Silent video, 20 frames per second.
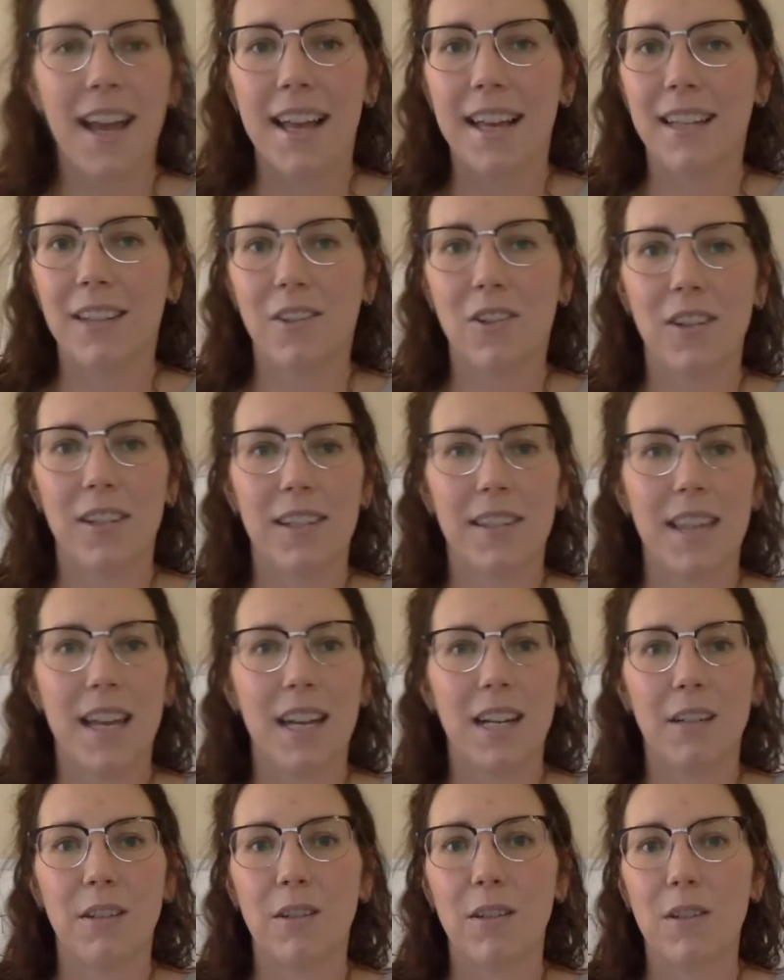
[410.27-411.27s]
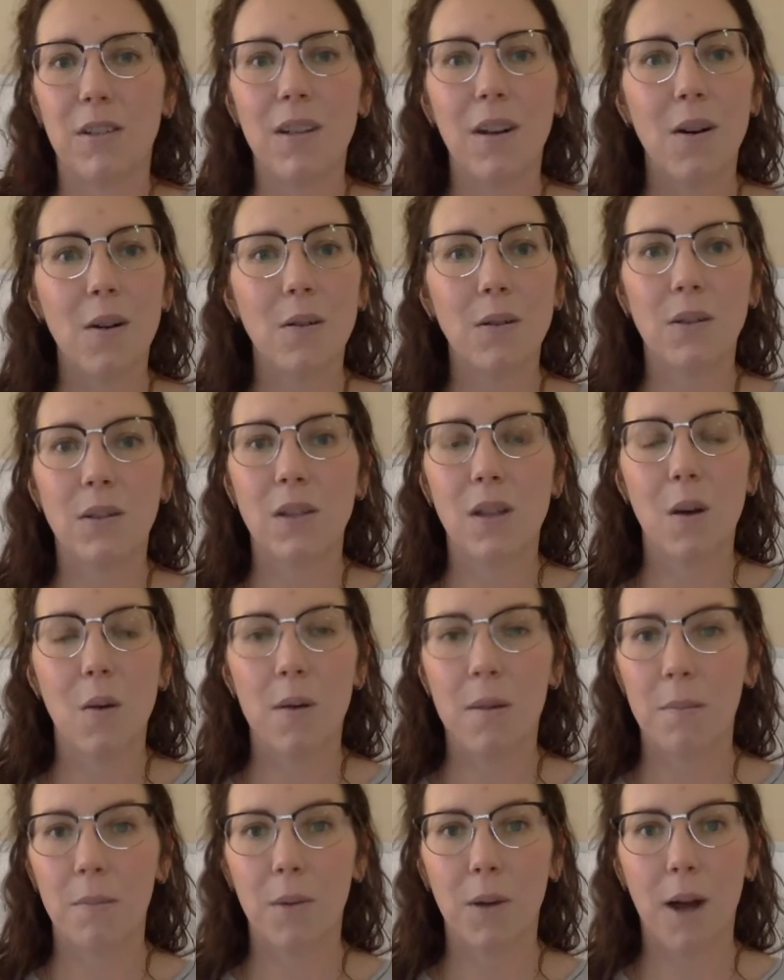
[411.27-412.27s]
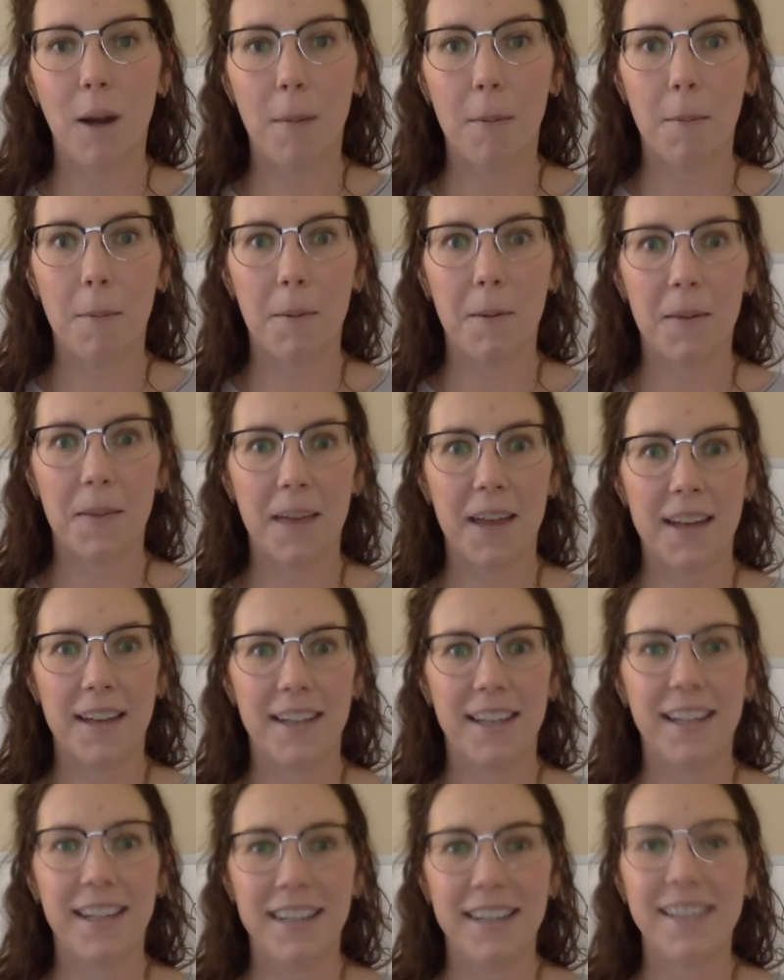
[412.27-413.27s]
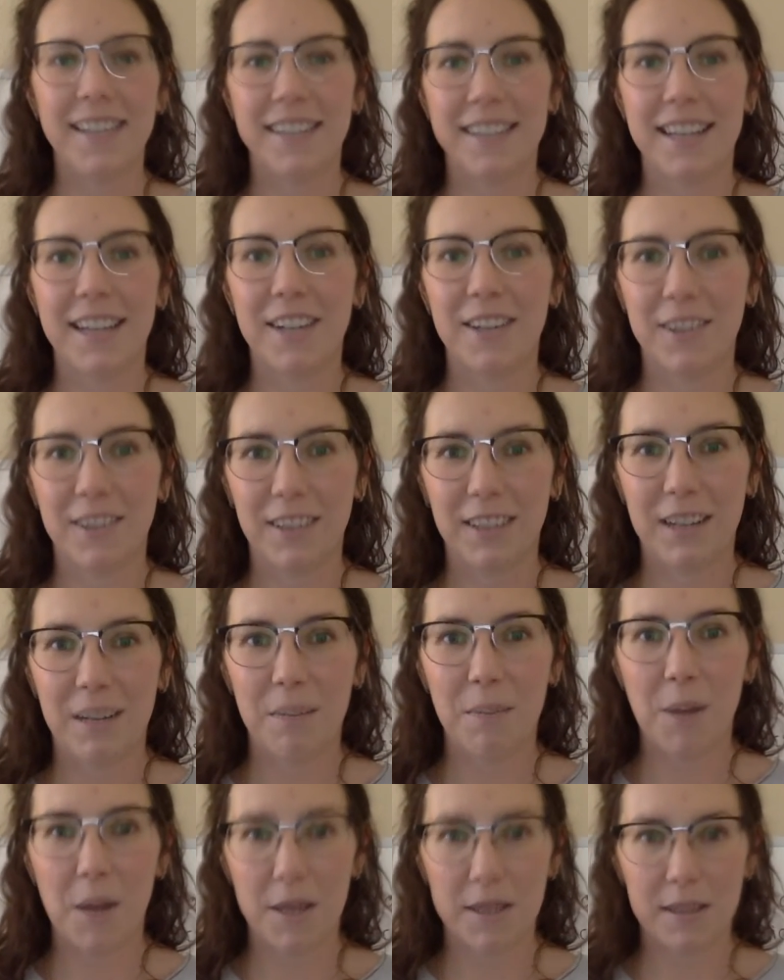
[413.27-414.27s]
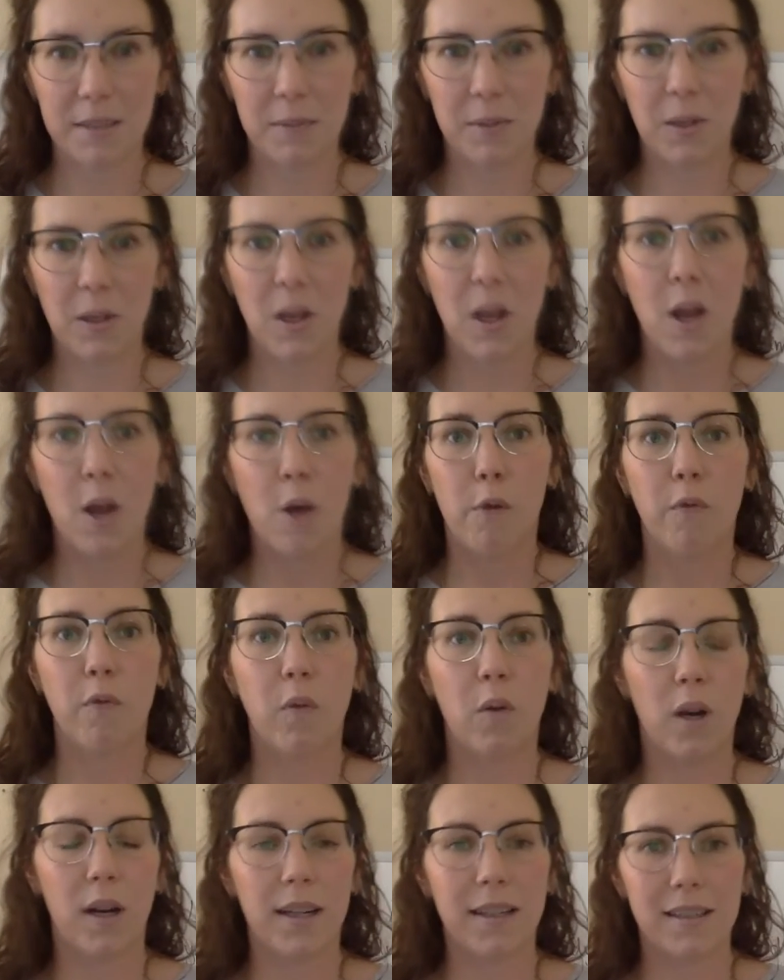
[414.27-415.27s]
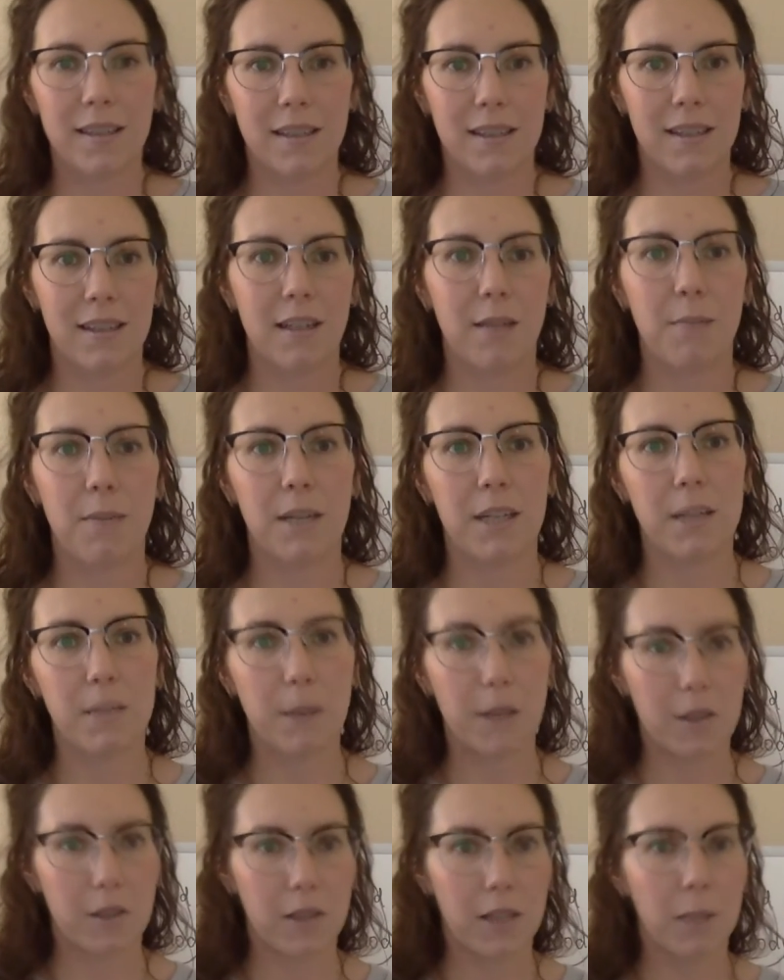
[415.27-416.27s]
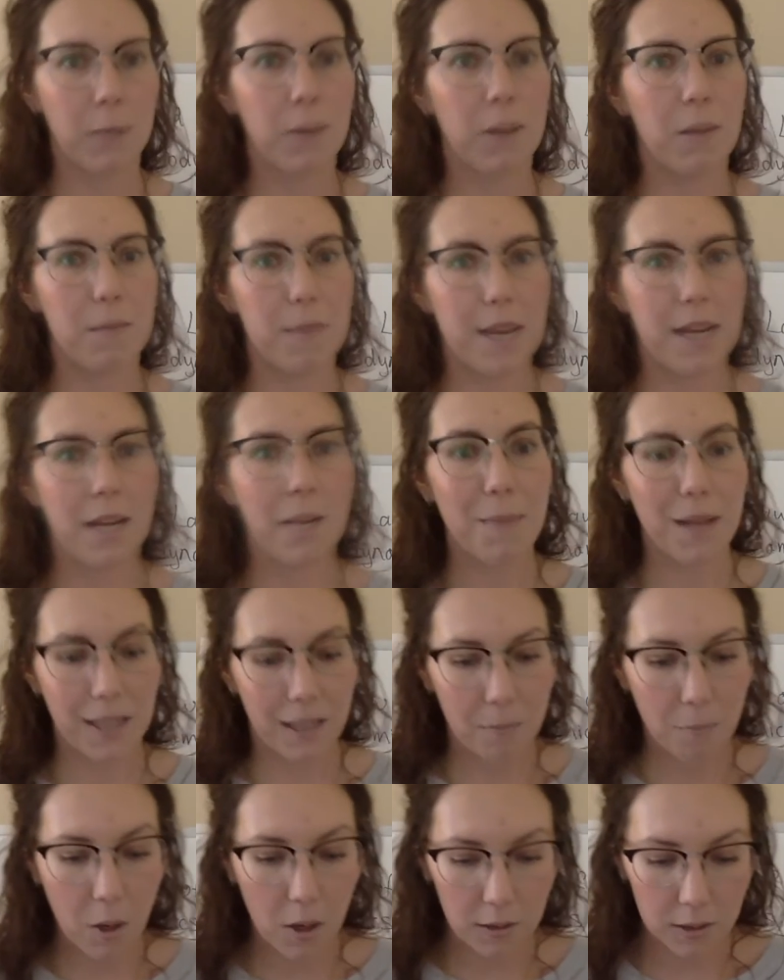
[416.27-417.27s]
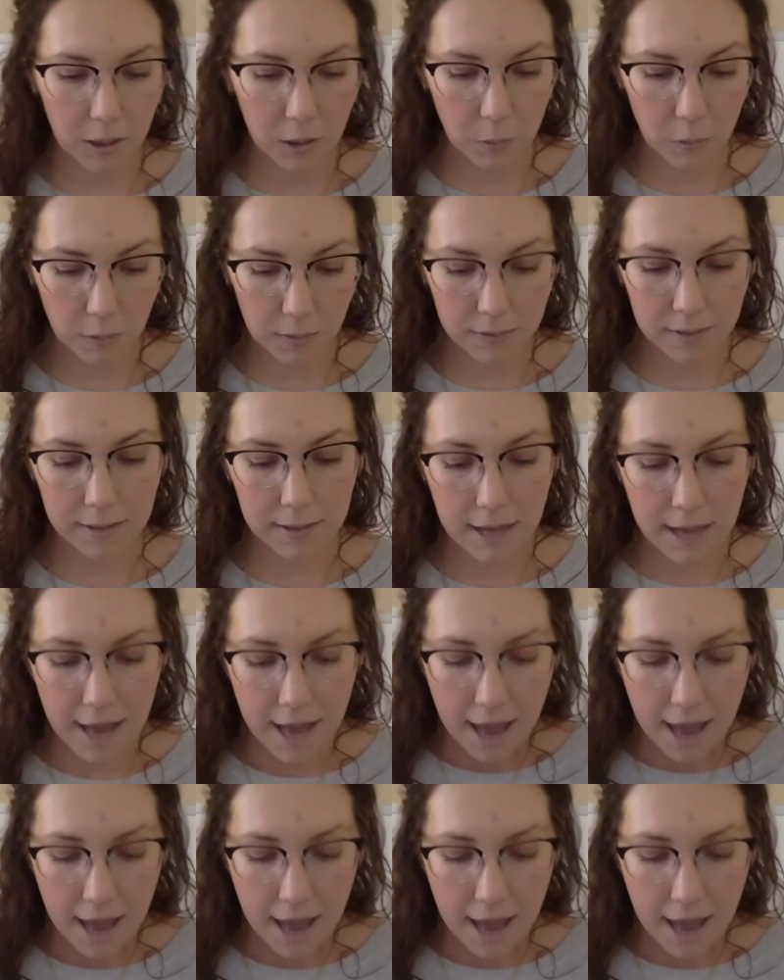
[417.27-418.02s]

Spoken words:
It's just that it's so improbable that it is essentially impossible for a system, especially with many molecules.